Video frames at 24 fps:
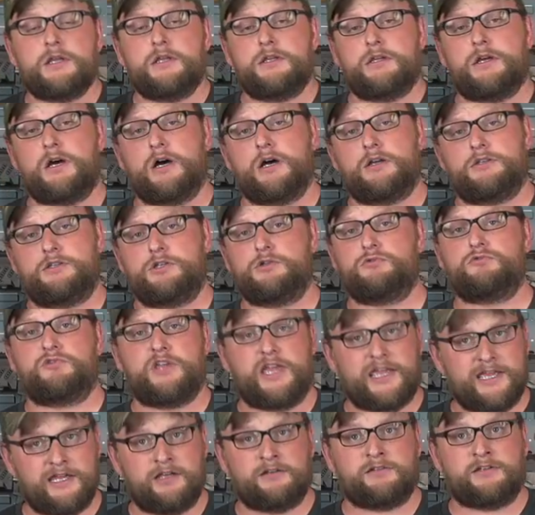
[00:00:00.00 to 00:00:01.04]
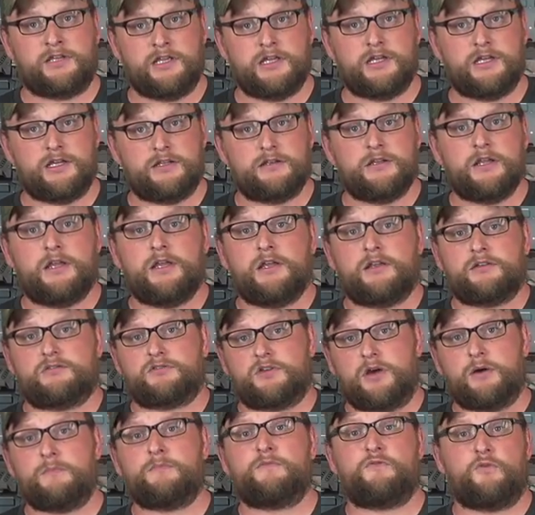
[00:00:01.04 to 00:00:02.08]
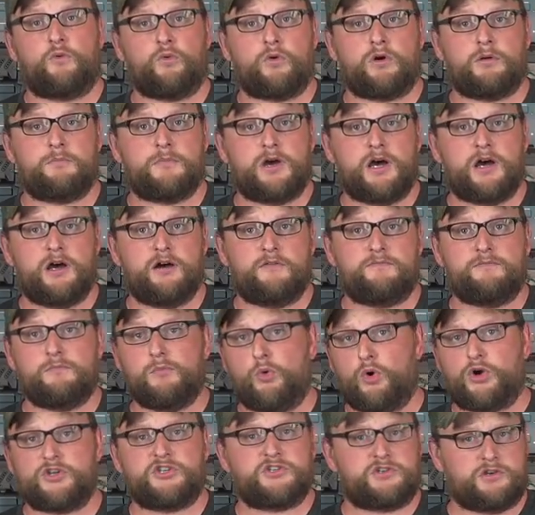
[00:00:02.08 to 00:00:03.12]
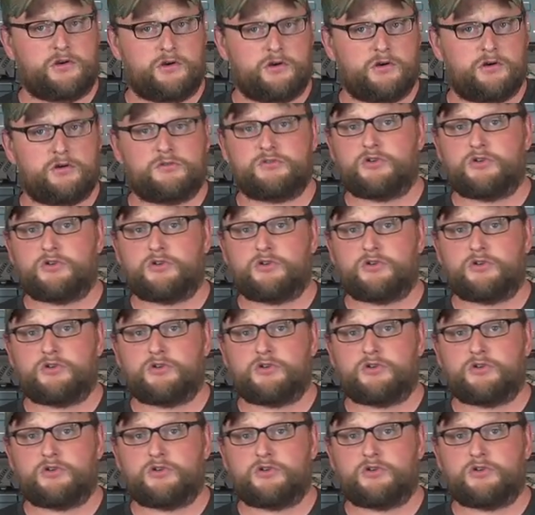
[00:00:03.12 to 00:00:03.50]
you can get some form of moisture,